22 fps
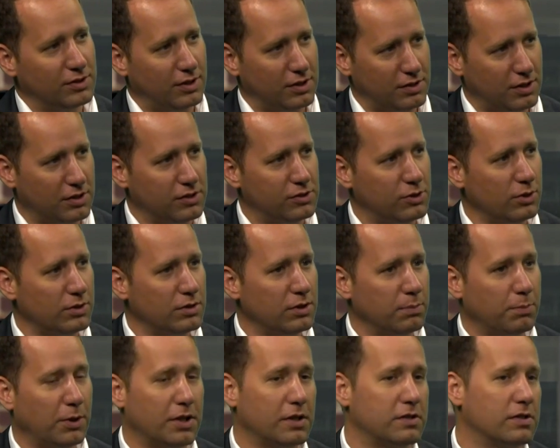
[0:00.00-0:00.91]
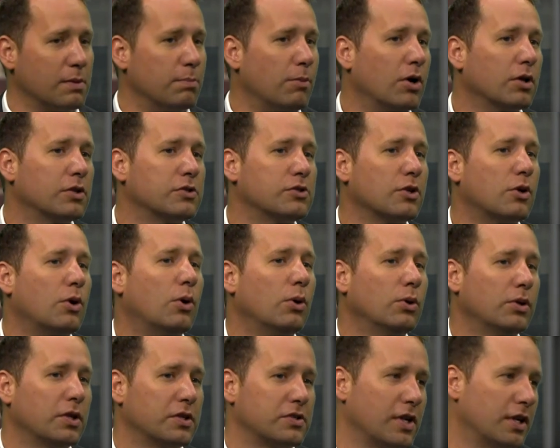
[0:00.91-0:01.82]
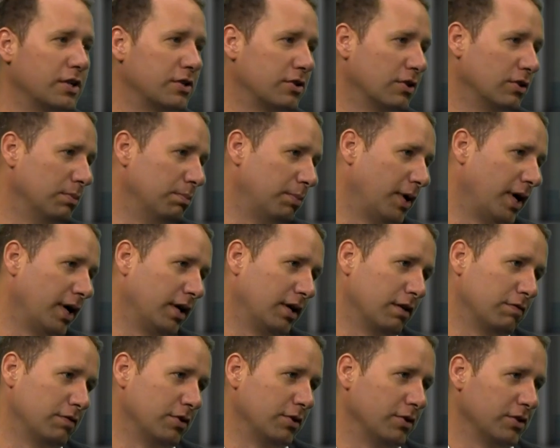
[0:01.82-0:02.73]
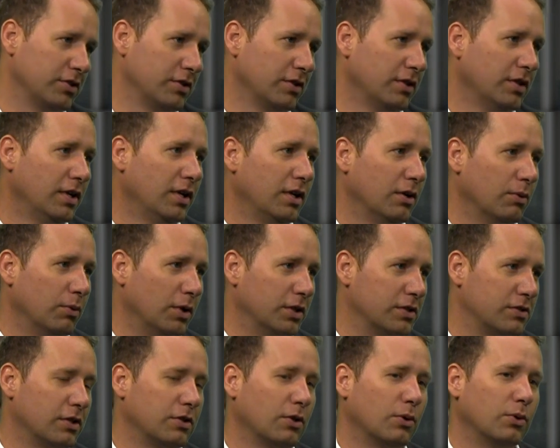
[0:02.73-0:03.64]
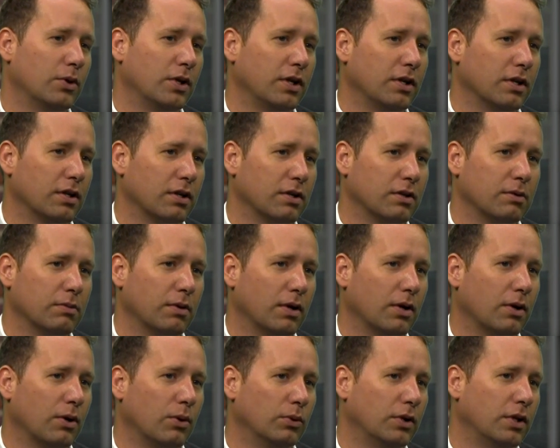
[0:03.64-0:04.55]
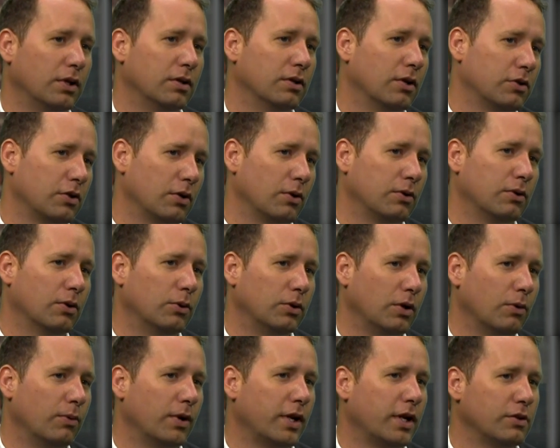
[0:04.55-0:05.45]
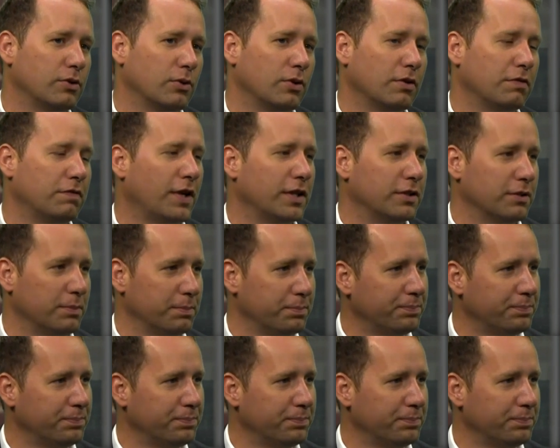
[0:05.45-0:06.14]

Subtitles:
There's uncertainty, but it's amongst all the central bank governors. It's not only related to the Fed.